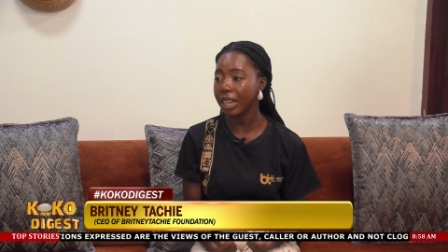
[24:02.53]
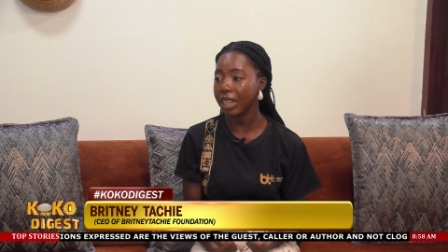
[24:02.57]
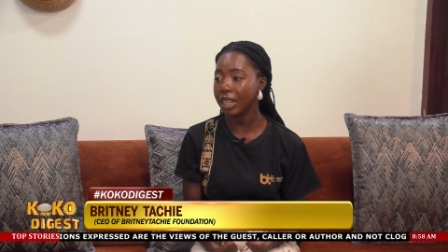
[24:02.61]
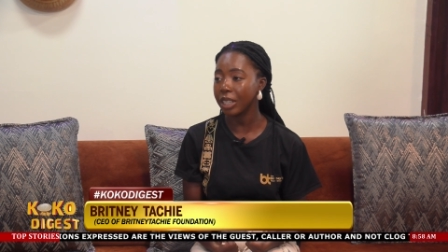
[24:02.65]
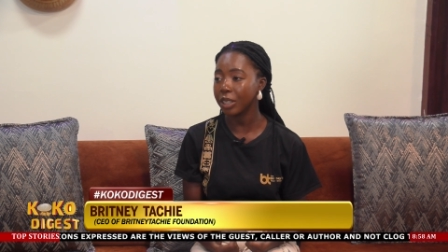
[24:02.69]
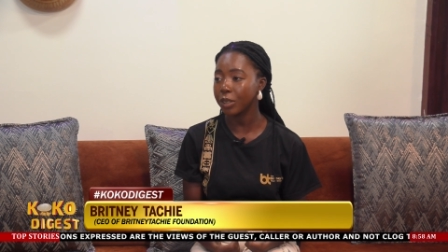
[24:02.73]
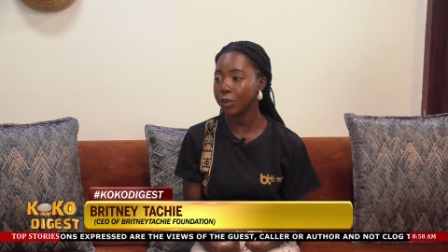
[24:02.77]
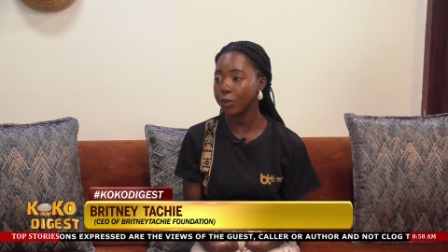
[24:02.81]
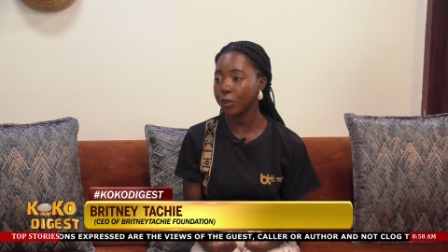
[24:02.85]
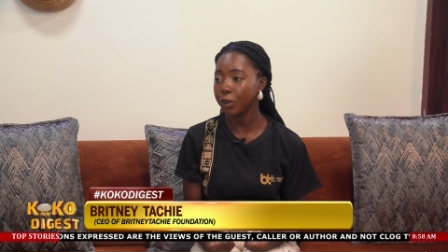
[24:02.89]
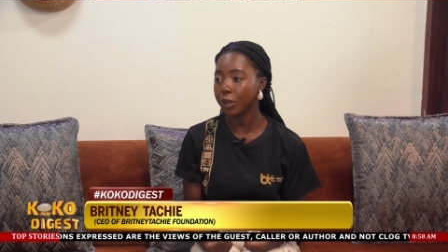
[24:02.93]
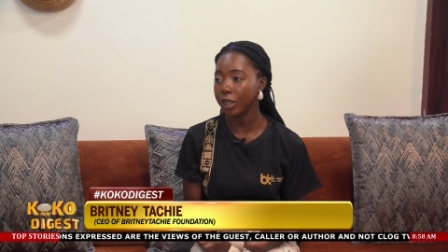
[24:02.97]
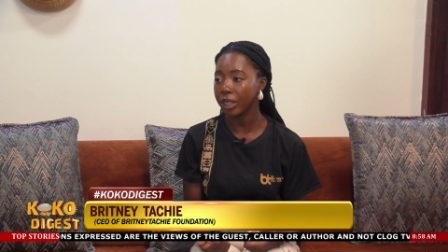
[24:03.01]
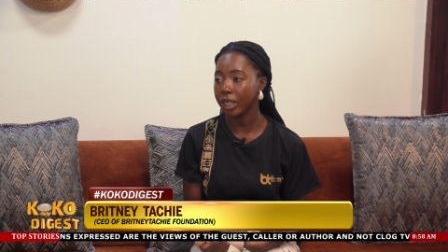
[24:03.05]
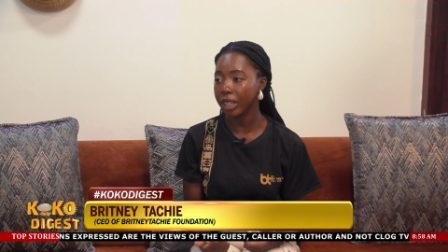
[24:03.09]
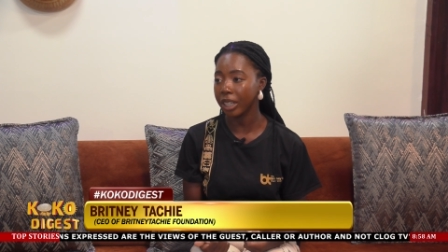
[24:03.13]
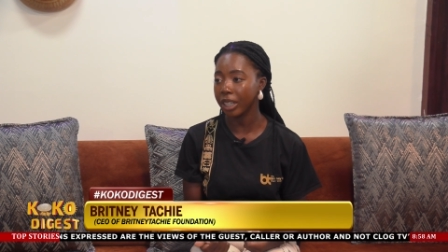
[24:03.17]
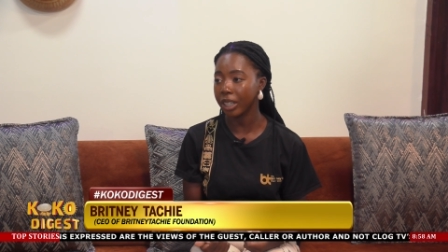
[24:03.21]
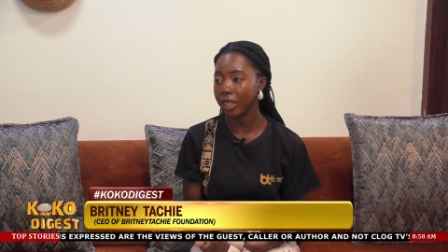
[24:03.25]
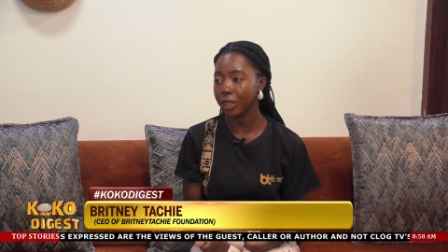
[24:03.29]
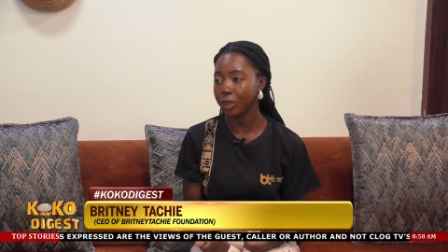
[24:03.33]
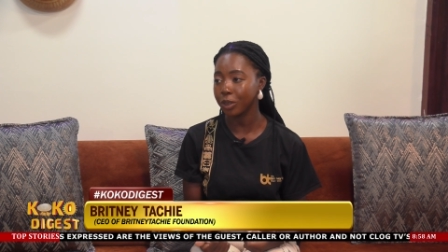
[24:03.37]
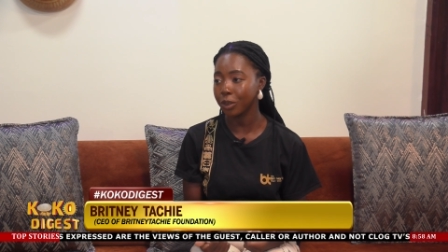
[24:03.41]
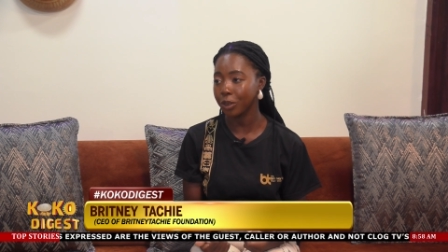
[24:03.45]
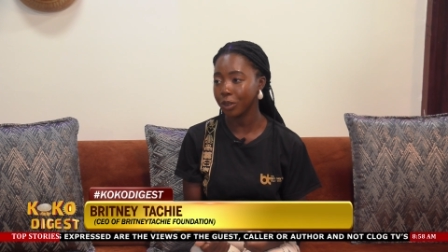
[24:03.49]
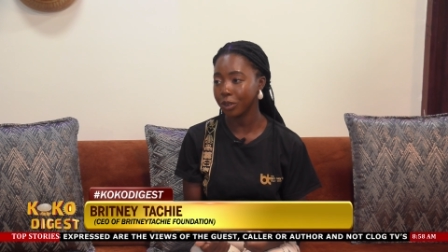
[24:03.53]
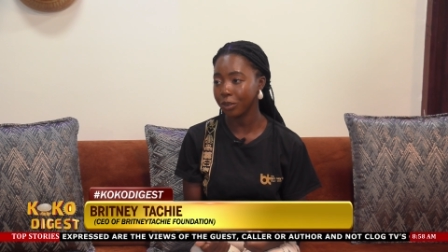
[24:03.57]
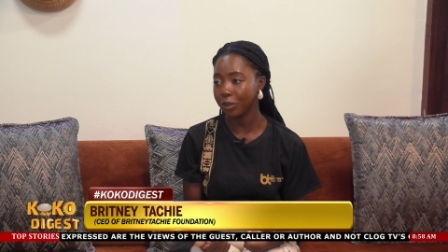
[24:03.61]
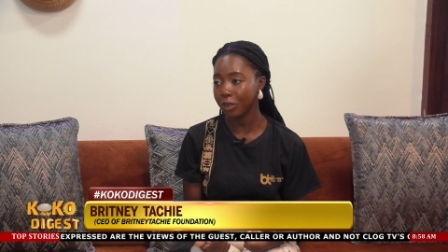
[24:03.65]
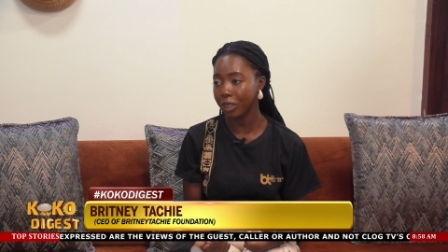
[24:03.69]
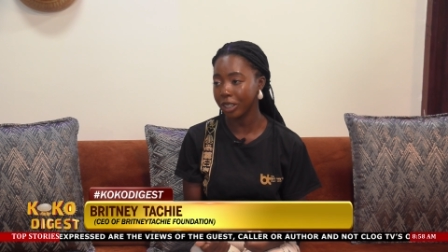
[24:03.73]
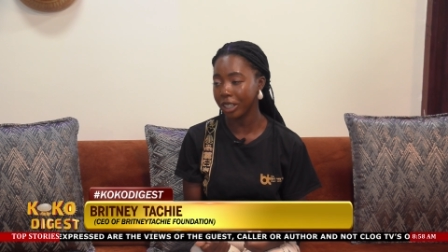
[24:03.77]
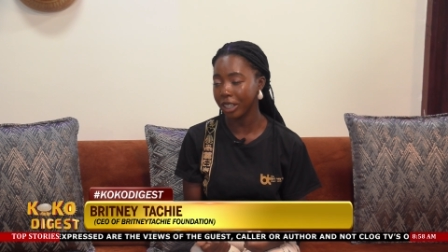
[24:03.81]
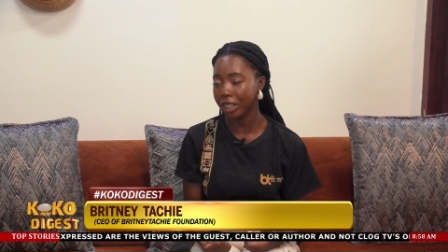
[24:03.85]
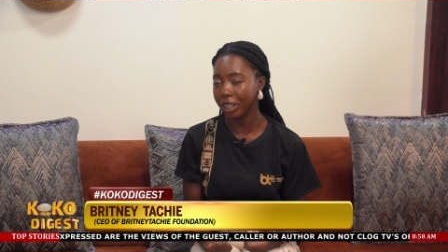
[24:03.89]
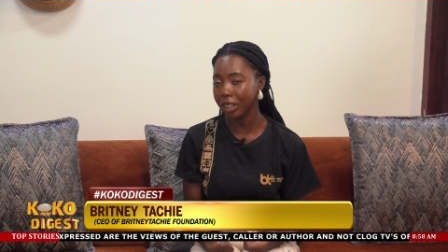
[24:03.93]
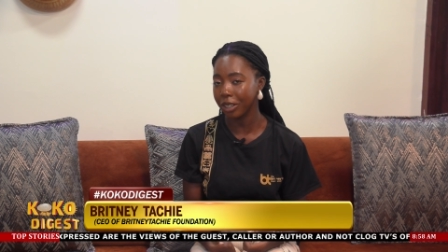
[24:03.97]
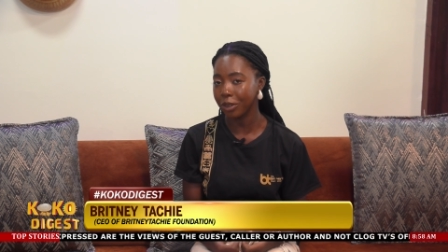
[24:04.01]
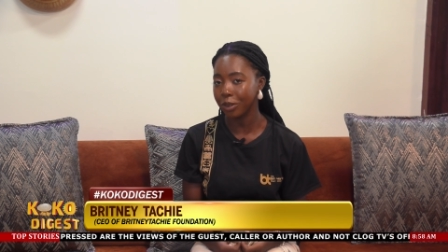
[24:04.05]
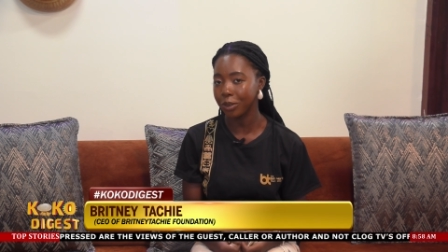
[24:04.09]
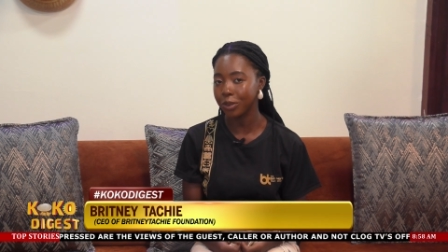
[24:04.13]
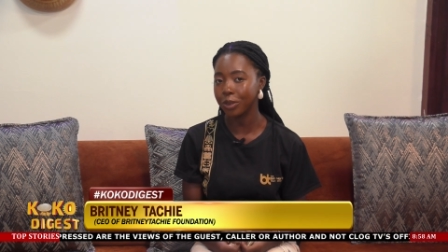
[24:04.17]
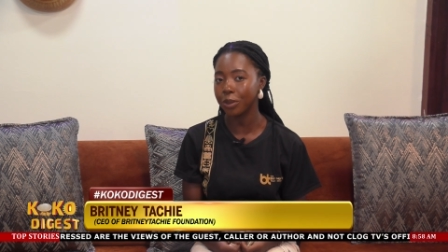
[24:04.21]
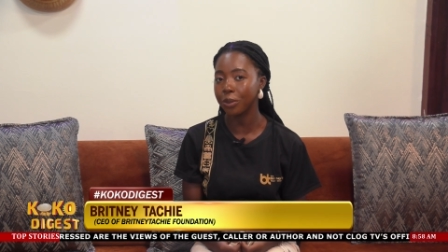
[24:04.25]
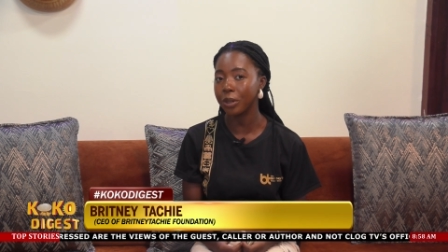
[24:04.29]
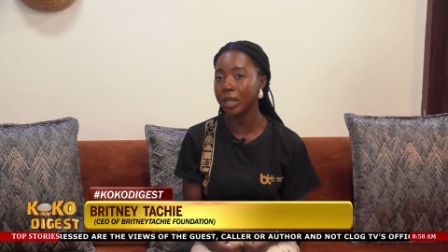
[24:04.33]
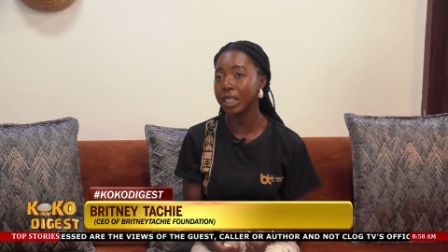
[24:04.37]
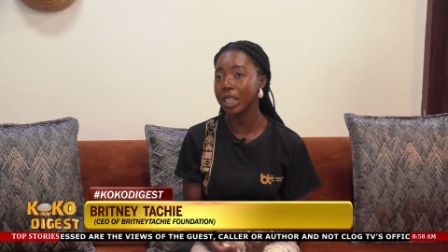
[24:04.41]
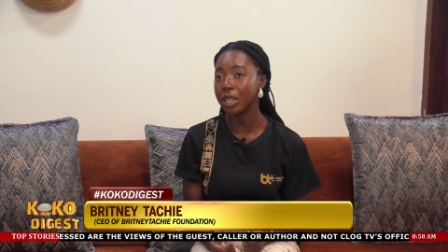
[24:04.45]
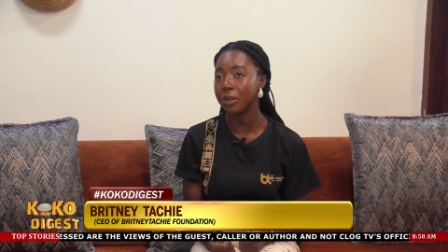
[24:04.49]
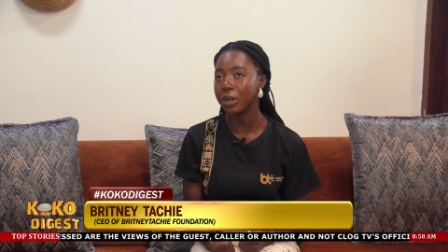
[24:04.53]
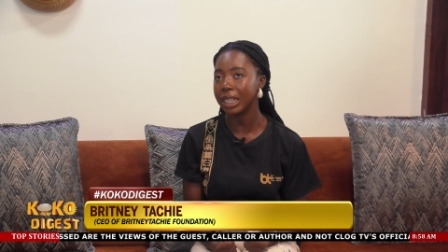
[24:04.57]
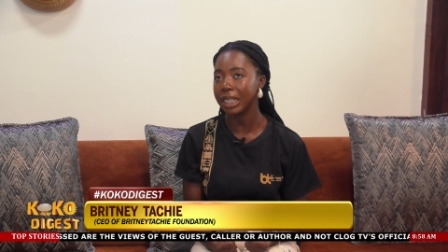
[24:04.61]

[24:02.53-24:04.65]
flyers for the for the girls.